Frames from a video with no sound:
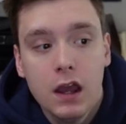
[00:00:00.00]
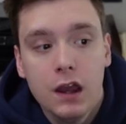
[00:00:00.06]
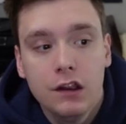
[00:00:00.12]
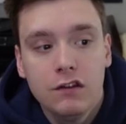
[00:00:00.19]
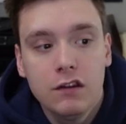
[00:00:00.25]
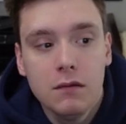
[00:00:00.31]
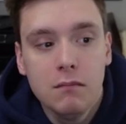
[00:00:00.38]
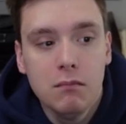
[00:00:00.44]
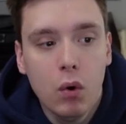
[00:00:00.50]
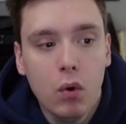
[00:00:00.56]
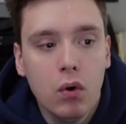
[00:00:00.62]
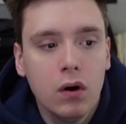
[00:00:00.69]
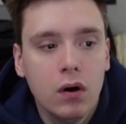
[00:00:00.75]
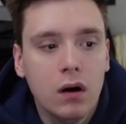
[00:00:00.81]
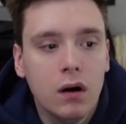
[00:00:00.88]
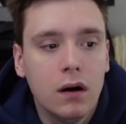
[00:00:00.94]
Some
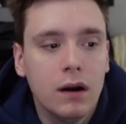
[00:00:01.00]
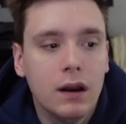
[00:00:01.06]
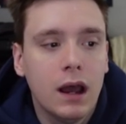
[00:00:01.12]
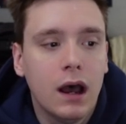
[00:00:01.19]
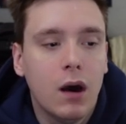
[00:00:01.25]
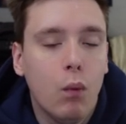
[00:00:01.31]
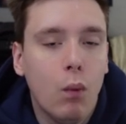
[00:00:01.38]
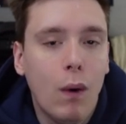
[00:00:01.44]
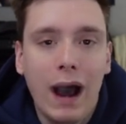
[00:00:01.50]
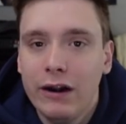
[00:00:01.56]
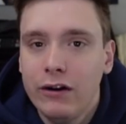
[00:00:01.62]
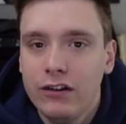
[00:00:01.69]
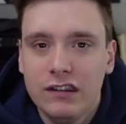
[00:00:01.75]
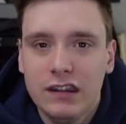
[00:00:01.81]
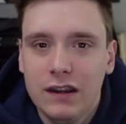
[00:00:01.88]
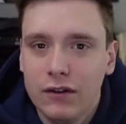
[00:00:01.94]
more wide
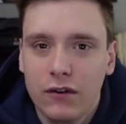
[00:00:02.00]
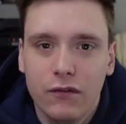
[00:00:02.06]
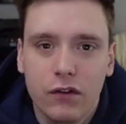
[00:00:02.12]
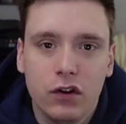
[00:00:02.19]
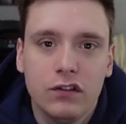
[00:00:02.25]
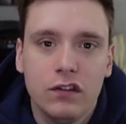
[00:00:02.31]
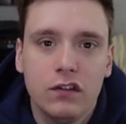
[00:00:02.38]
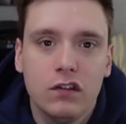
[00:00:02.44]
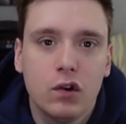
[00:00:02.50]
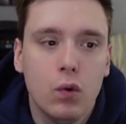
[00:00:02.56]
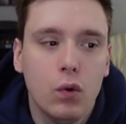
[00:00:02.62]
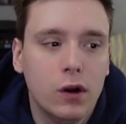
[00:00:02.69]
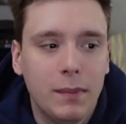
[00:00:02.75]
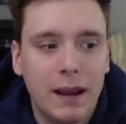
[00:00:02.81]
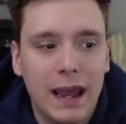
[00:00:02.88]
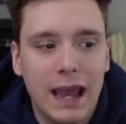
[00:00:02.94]
receiver versus
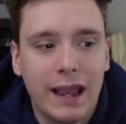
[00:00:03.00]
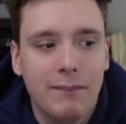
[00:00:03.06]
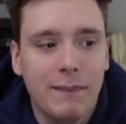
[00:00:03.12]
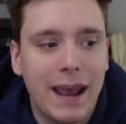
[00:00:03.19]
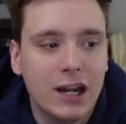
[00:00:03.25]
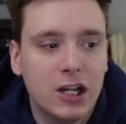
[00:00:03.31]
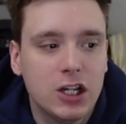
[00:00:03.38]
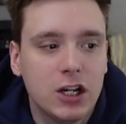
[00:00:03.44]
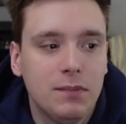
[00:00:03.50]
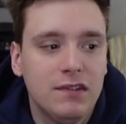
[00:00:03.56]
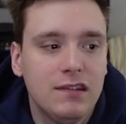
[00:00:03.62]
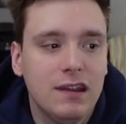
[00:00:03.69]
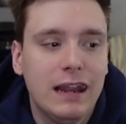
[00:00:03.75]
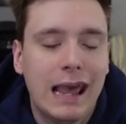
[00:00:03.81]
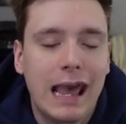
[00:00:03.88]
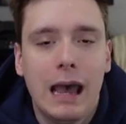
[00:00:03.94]
cornerback matchups
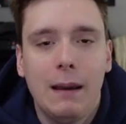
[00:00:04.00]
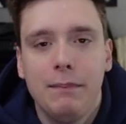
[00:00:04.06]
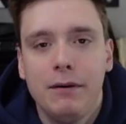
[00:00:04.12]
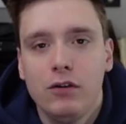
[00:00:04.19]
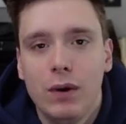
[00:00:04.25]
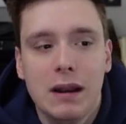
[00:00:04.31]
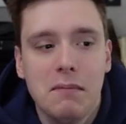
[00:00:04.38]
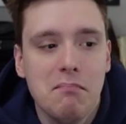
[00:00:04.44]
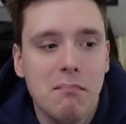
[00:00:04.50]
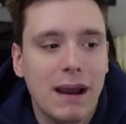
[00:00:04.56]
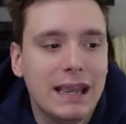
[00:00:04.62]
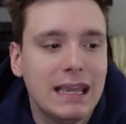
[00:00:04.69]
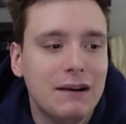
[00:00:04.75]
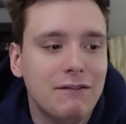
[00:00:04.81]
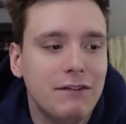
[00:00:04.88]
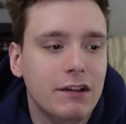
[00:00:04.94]
did happen. We had
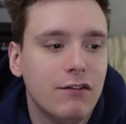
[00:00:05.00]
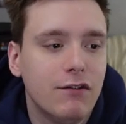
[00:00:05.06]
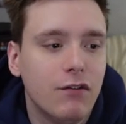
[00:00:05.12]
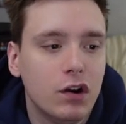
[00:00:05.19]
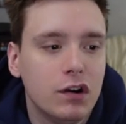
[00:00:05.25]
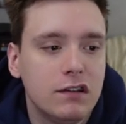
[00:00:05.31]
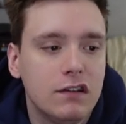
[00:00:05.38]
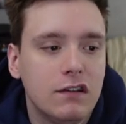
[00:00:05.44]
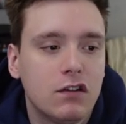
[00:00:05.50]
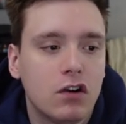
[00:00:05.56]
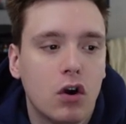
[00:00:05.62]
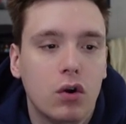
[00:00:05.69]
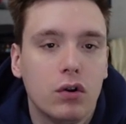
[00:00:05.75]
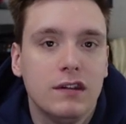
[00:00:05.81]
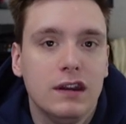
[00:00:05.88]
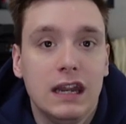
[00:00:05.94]
Mike Evans versus
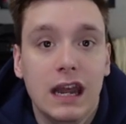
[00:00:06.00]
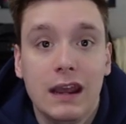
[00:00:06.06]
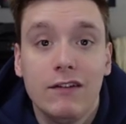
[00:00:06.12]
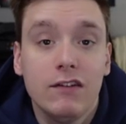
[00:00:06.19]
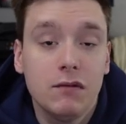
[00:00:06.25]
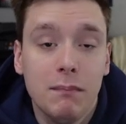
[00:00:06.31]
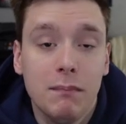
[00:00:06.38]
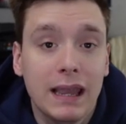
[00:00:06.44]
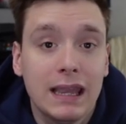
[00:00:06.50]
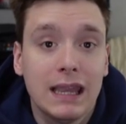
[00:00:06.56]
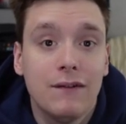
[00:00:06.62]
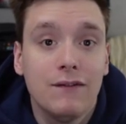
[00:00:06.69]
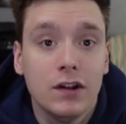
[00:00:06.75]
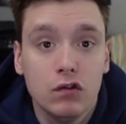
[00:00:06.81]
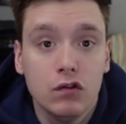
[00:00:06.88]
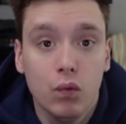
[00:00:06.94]
Carlton Davis. Mike
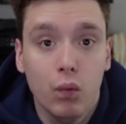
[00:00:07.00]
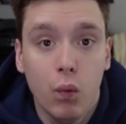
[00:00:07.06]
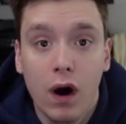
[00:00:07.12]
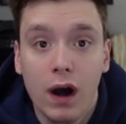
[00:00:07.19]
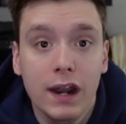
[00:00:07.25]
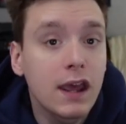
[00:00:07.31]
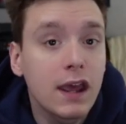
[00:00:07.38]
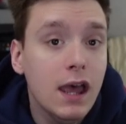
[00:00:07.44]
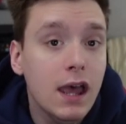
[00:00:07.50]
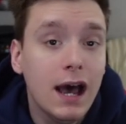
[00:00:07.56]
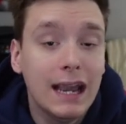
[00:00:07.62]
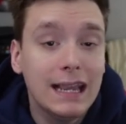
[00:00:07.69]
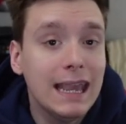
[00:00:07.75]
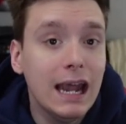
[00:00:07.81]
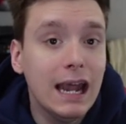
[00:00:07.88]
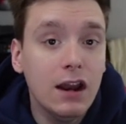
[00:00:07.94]
Evans won.
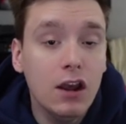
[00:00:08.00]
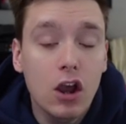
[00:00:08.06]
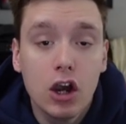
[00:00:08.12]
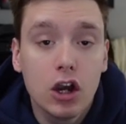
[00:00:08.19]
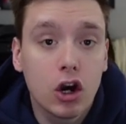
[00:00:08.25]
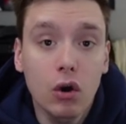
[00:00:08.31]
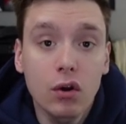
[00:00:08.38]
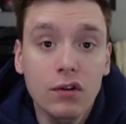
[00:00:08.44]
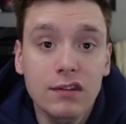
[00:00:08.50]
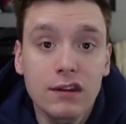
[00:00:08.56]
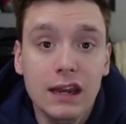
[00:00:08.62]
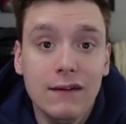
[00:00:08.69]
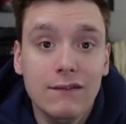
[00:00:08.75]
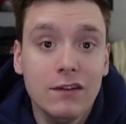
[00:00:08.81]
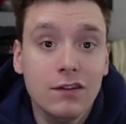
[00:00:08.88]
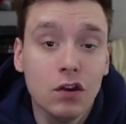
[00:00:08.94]
Again, Carlton
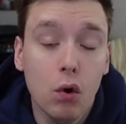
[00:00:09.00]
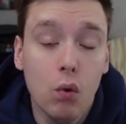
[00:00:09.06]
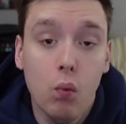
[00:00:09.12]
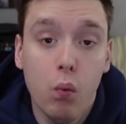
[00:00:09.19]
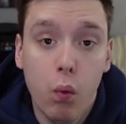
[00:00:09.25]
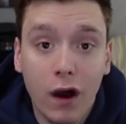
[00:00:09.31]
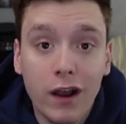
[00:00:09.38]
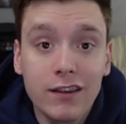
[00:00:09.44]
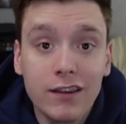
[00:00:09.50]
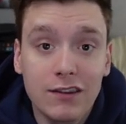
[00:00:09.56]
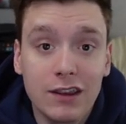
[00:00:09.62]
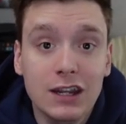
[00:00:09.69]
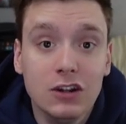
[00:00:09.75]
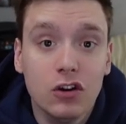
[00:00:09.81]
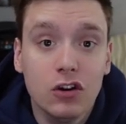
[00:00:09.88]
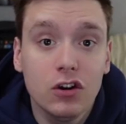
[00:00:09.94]
Davis was
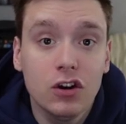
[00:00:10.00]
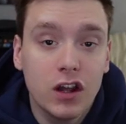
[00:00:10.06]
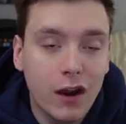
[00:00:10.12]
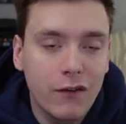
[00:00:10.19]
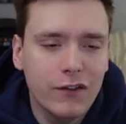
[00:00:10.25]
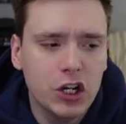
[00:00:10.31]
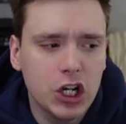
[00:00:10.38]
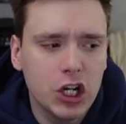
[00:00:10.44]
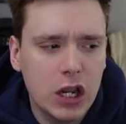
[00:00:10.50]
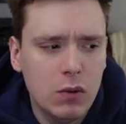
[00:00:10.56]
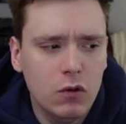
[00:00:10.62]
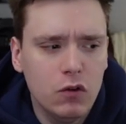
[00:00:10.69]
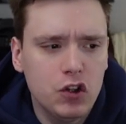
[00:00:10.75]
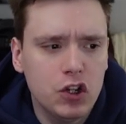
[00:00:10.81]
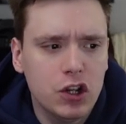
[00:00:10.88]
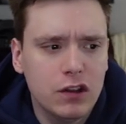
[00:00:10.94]
in good coverage. It
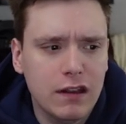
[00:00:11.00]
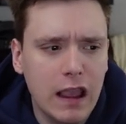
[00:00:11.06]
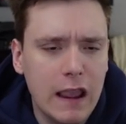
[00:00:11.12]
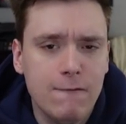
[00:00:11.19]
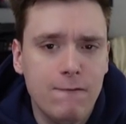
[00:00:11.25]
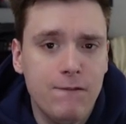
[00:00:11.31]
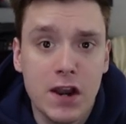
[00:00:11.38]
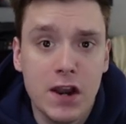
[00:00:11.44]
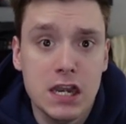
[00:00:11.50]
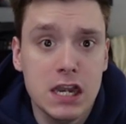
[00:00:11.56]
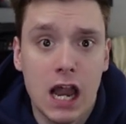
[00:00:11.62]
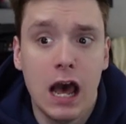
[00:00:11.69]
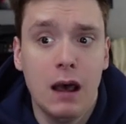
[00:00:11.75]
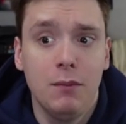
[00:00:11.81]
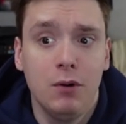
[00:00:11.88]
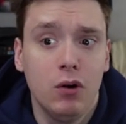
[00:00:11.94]
was just a
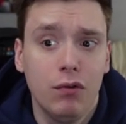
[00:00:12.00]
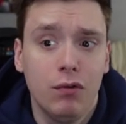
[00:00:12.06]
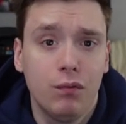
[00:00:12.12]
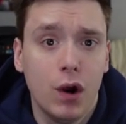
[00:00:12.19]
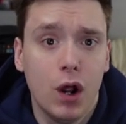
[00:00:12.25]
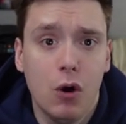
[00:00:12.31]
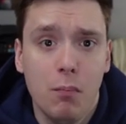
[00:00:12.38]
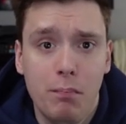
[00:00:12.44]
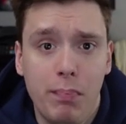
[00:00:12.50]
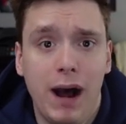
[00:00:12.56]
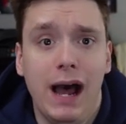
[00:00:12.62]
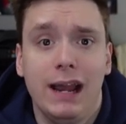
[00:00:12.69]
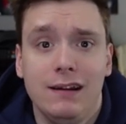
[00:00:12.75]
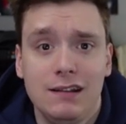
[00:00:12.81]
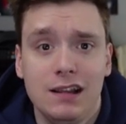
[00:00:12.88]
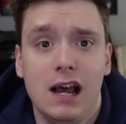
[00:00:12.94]
phenomenal throw
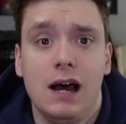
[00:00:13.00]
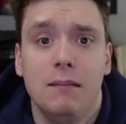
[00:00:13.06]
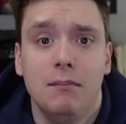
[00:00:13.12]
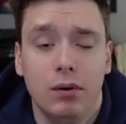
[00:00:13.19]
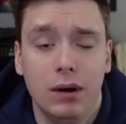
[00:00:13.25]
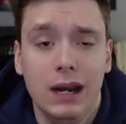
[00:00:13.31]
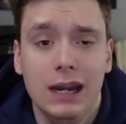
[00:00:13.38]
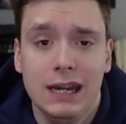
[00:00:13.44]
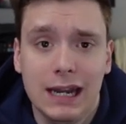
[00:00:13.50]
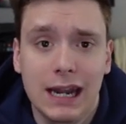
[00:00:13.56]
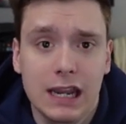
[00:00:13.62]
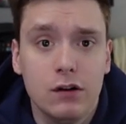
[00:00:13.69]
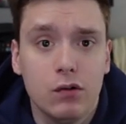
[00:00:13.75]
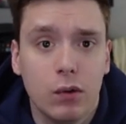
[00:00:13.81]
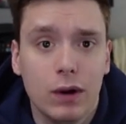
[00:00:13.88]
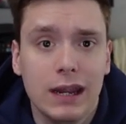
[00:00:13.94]
by Tom Brady and a
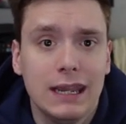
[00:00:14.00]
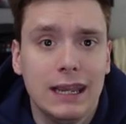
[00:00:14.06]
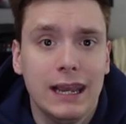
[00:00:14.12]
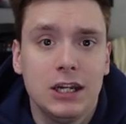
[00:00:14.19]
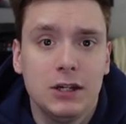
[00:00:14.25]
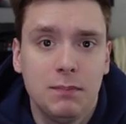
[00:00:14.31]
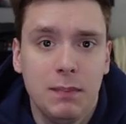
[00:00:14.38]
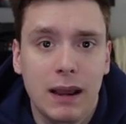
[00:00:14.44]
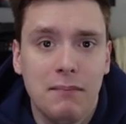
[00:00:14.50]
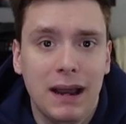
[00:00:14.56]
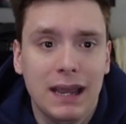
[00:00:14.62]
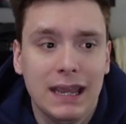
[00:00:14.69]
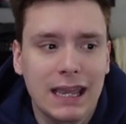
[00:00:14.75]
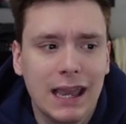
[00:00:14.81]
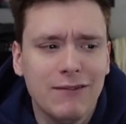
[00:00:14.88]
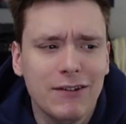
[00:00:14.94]
great catch by
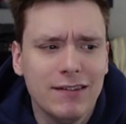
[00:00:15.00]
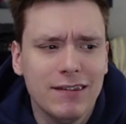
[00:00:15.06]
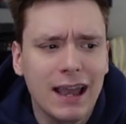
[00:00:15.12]
Mike Evans.